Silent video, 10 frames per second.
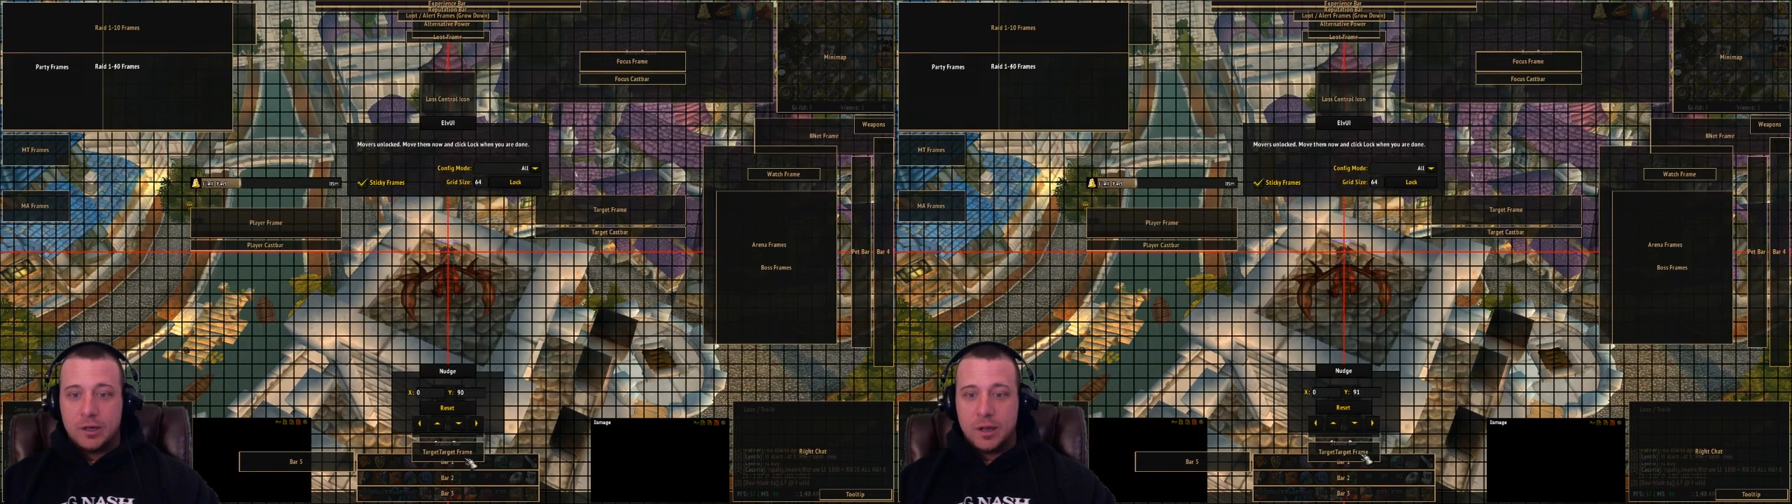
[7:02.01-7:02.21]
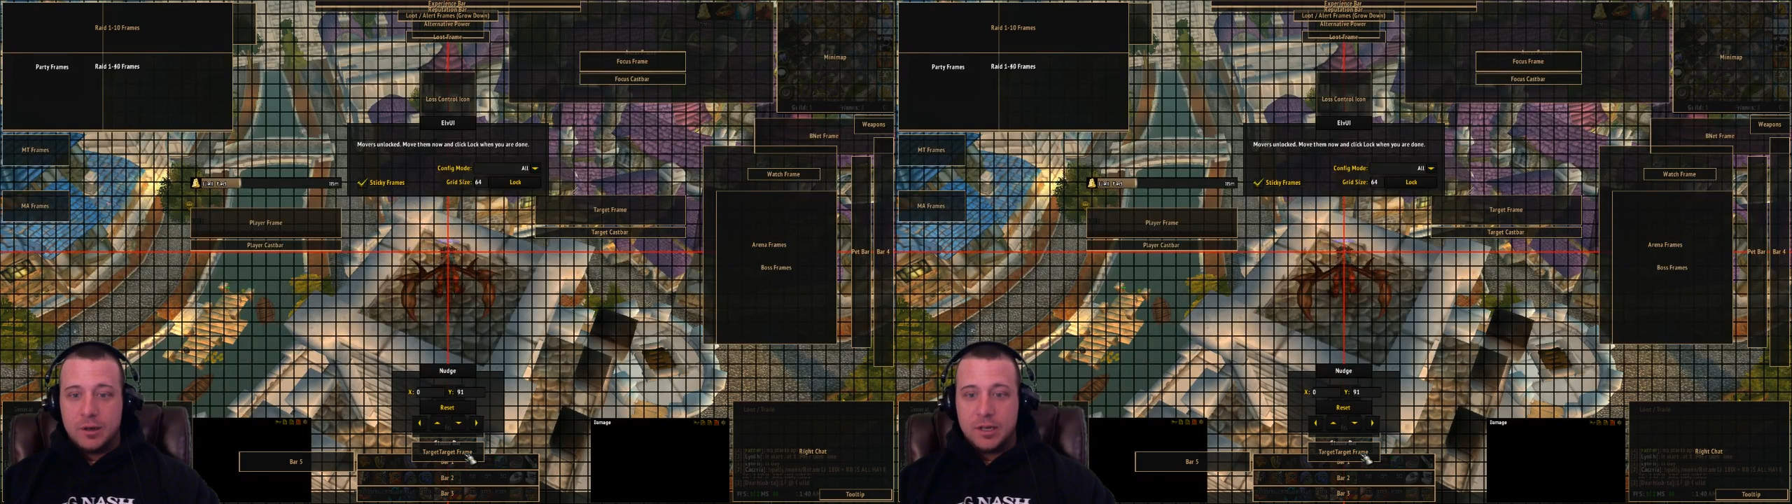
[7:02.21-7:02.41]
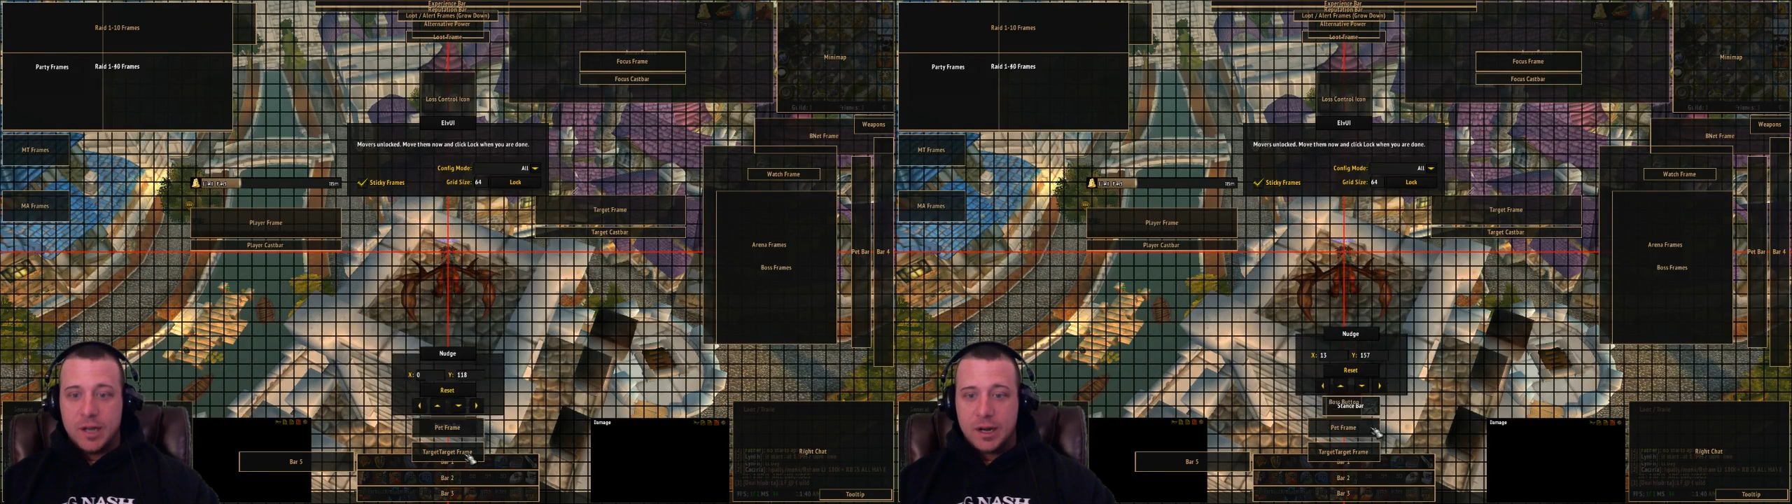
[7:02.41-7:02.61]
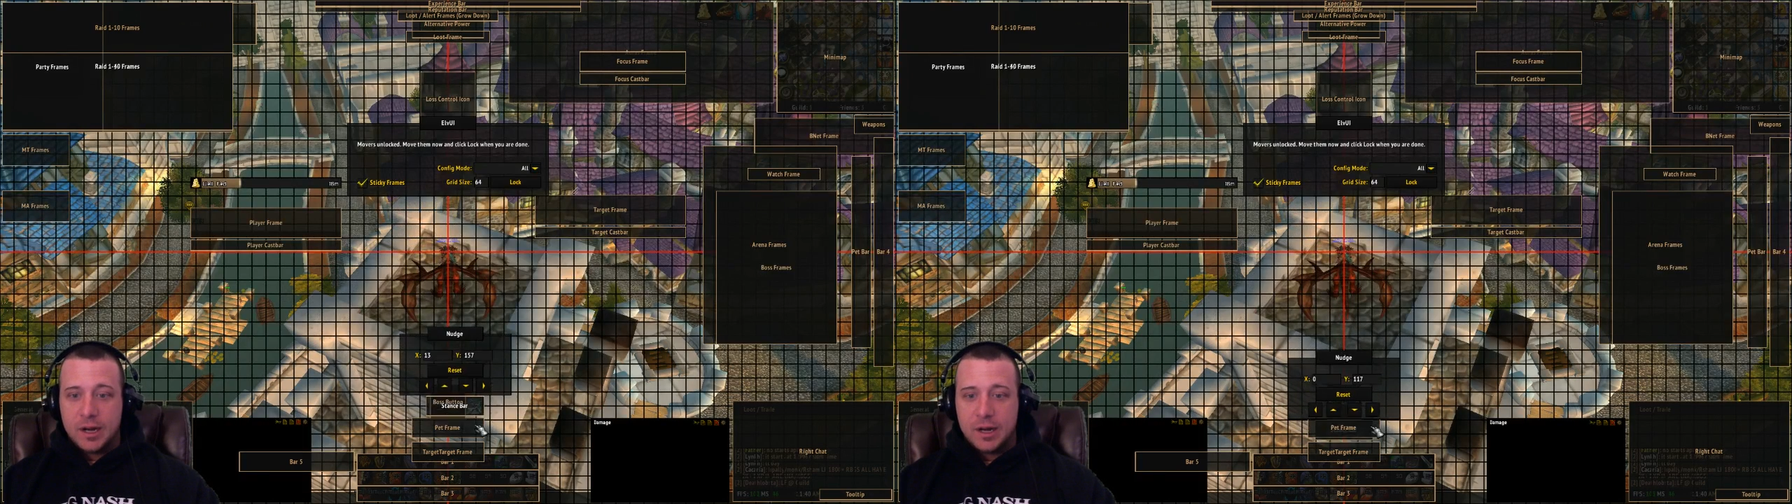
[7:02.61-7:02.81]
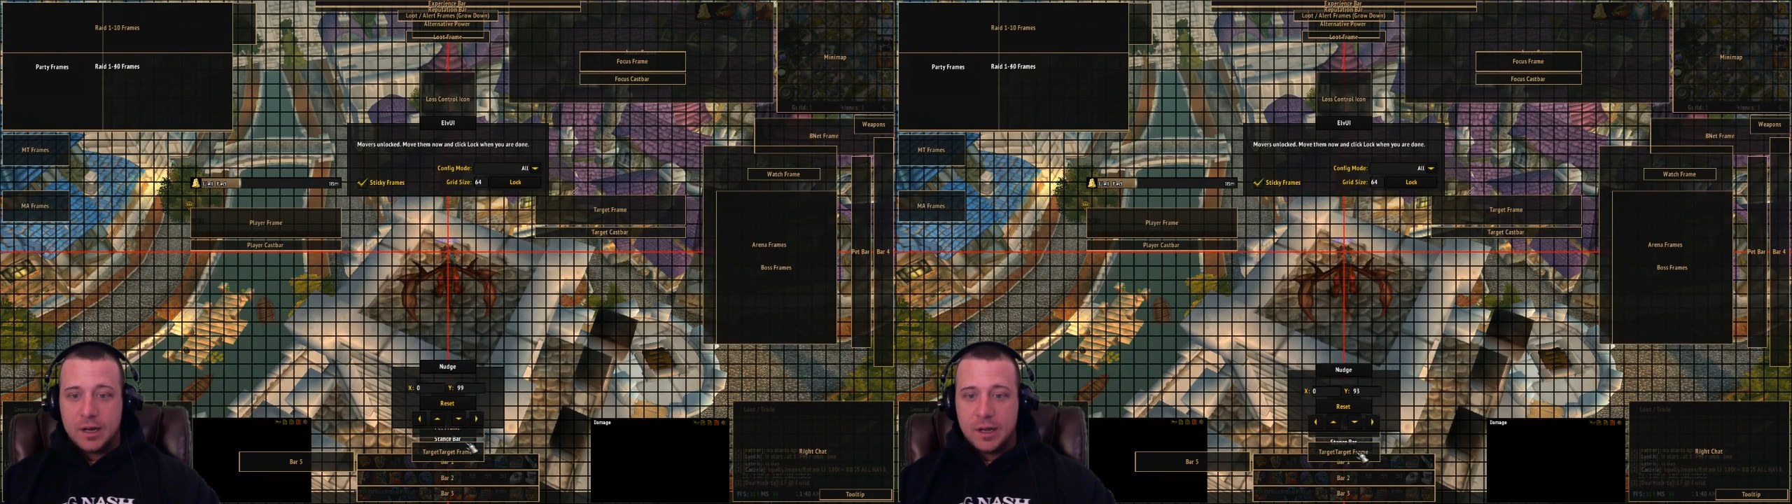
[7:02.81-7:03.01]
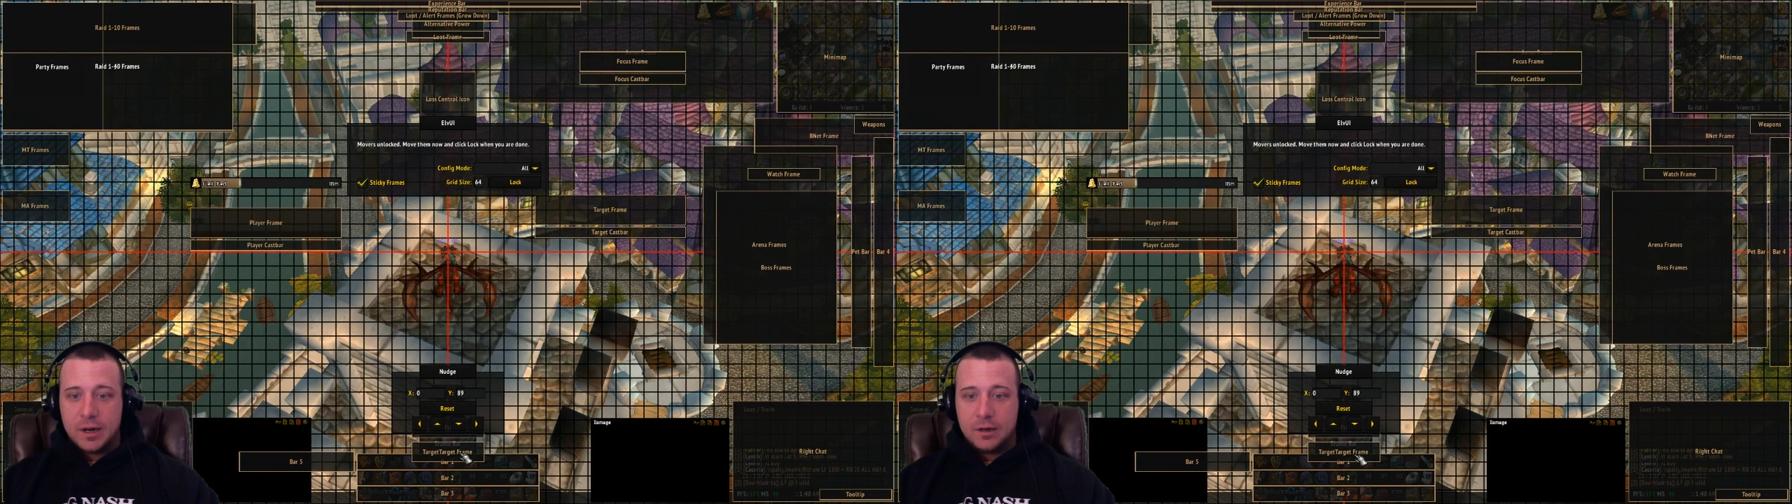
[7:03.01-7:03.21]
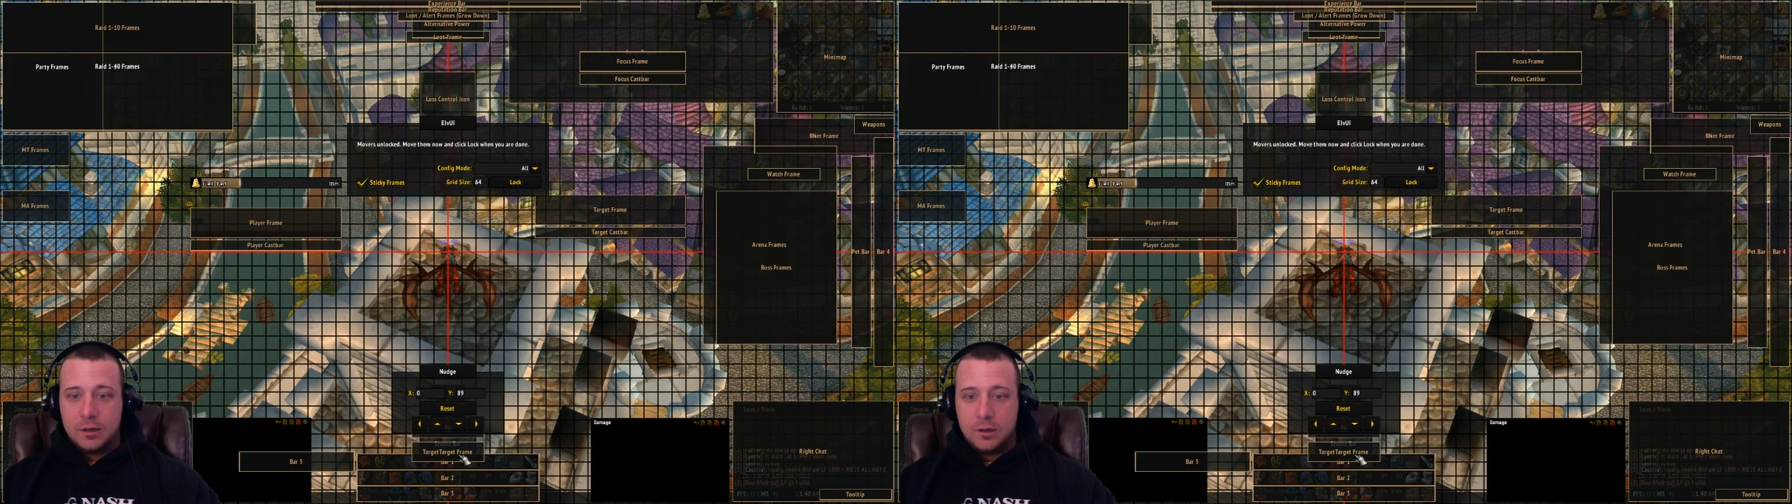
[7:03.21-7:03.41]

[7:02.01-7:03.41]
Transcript: and yada, yada, yada.